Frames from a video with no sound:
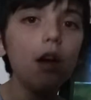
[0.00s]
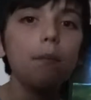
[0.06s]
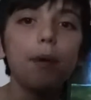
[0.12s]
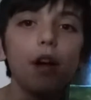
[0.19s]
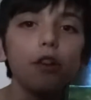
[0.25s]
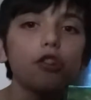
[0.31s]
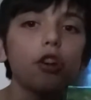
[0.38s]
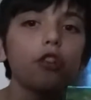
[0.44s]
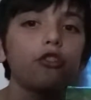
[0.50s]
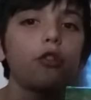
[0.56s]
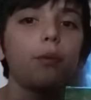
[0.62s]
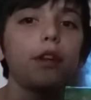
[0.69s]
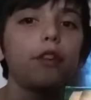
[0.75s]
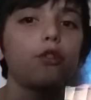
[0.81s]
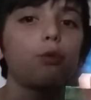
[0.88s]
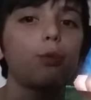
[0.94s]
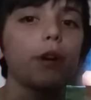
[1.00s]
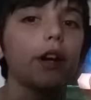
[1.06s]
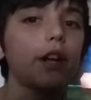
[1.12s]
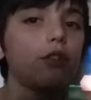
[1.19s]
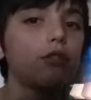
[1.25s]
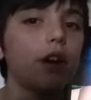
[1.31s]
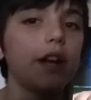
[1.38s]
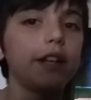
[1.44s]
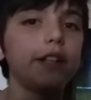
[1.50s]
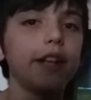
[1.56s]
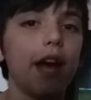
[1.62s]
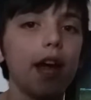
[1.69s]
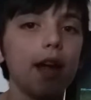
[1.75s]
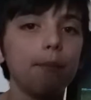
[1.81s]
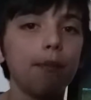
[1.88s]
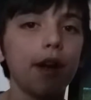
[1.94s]
Banjo-Kazooie is a really great
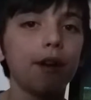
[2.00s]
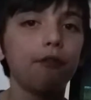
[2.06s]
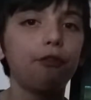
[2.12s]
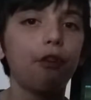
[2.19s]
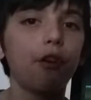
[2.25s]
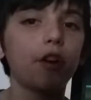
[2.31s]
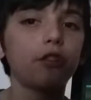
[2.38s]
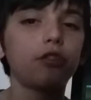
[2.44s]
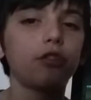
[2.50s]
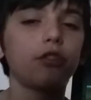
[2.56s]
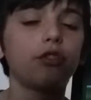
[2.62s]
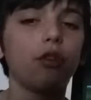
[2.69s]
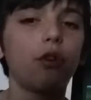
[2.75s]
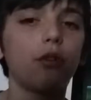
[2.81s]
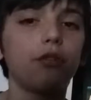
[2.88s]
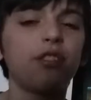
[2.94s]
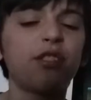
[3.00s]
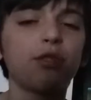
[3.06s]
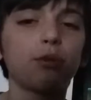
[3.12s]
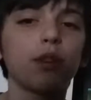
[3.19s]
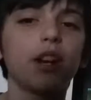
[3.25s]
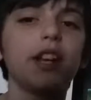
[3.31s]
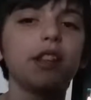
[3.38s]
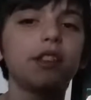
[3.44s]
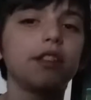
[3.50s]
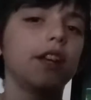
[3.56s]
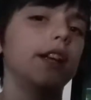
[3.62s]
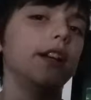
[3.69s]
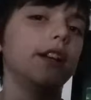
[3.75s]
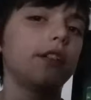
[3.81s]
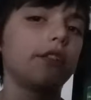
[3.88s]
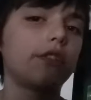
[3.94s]
game, and it focuses on three
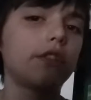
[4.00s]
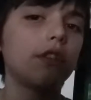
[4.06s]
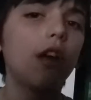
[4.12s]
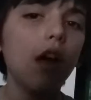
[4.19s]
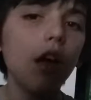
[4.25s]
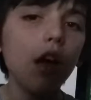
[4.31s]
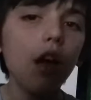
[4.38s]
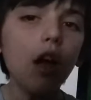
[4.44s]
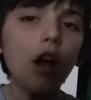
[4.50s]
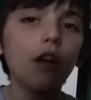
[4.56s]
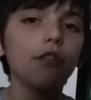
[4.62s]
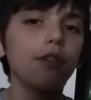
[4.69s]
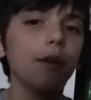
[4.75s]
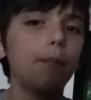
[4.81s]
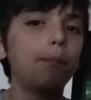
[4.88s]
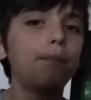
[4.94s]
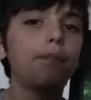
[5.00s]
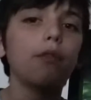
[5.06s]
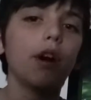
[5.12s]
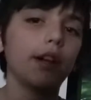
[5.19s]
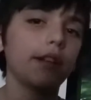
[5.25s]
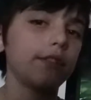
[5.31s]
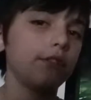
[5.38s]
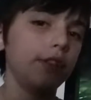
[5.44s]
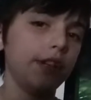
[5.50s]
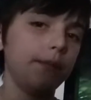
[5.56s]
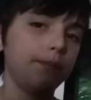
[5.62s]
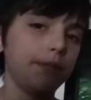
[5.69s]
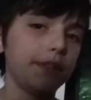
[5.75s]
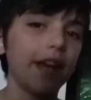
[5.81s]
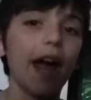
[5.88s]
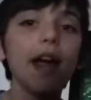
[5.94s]
things. The
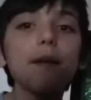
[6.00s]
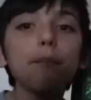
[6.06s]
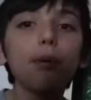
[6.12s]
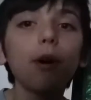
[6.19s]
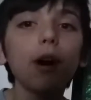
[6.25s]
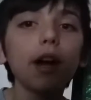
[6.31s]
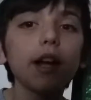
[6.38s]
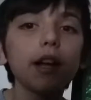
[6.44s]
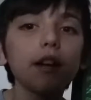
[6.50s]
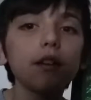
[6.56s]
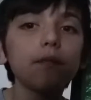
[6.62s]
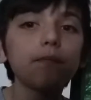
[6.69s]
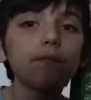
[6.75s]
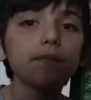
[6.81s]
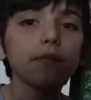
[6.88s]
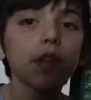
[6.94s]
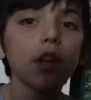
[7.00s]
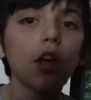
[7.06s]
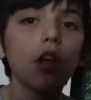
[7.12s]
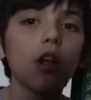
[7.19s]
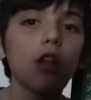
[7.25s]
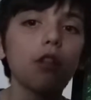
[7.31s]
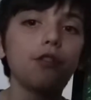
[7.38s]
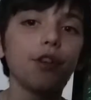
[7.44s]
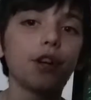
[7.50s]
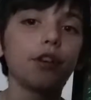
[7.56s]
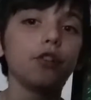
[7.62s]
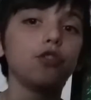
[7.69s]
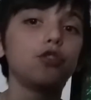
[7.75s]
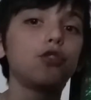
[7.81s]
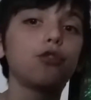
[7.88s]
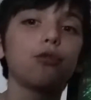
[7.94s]
gameplay, the
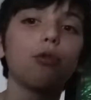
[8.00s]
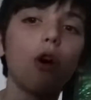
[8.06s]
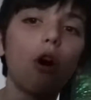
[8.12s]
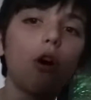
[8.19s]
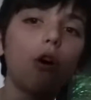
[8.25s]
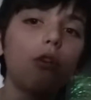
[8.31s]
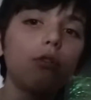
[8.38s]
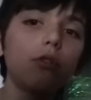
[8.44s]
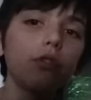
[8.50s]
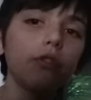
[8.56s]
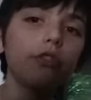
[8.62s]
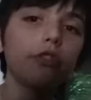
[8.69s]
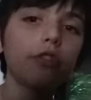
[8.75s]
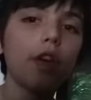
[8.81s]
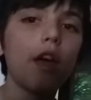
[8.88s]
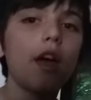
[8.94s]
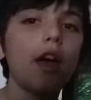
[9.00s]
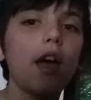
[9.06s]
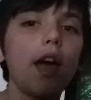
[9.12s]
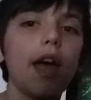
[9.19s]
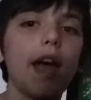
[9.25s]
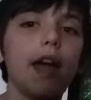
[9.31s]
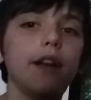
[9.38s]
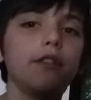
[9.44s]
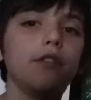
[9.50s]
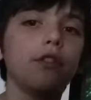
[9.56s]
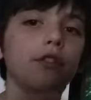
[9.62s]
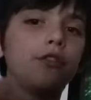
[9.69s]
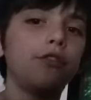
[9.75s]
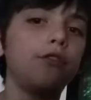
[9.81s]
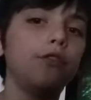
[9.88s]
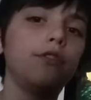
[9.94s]
controls, and
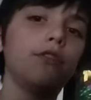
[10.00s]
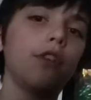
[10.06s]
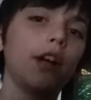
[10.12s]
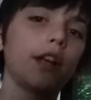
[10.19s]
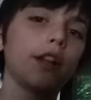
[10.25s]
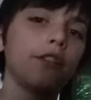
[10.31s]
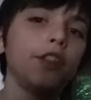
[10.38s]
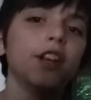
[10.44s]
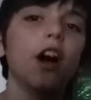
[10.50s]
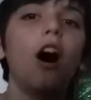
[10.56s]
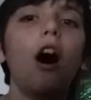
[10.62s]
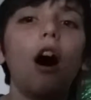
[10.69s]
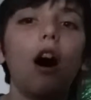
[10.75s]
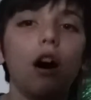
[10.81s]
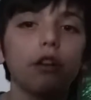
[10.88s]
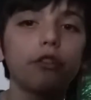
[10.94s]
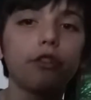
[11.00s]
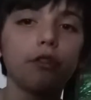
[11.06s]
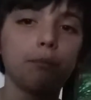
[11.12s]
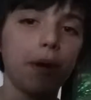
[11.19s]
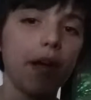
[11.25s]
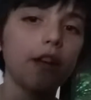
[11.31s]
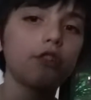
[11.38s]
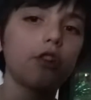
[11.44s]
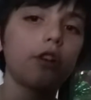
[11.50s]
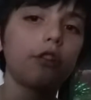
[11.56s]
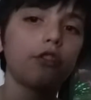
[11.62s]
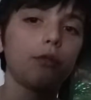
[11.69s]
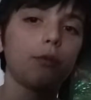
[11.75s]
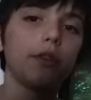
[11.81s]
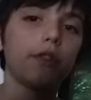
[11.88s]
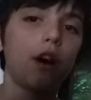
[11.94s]
the art.
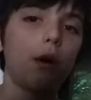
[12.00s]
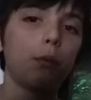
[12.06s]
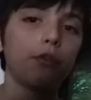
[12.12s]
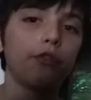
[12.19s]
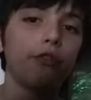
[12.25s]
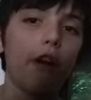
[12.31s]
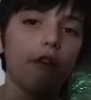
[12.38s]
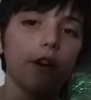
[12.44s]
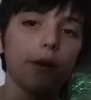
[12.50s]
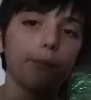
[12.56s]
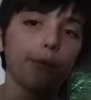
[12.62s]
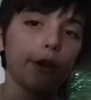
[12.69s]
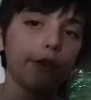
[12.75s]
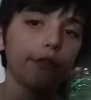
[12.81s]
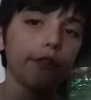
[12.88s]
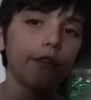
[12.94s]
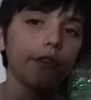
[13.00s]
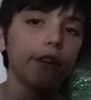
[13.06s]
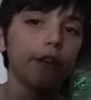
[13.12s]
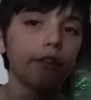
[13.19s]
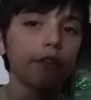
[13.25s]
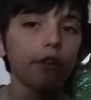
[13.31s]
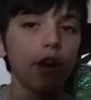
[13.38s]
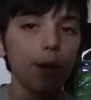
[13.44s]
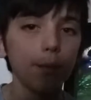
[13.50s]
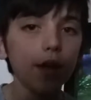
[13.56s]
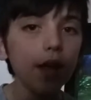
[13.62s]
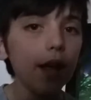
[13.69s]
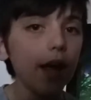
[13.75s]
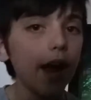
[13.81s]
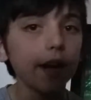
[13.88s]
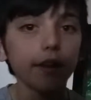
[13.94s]
Banjo-Kazooie's art was very impressive at the time,
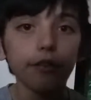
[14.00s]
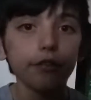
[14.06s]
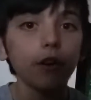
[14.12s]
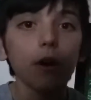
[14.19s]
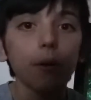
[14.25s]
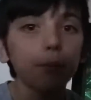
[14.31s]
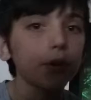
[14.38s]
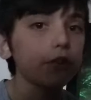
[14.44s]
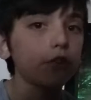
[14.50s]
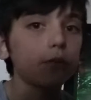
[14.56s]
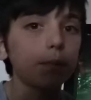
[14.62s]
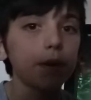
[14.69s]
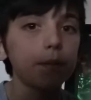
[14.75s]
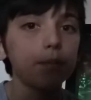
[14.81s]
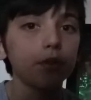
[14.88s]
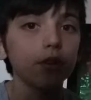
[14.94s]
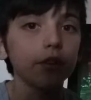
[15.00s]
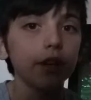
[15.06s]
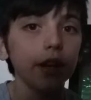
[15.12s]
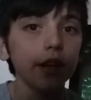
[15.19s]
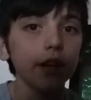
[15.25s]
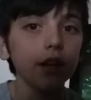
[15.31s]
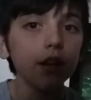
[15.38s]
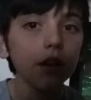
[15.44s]
and it still impresses people today.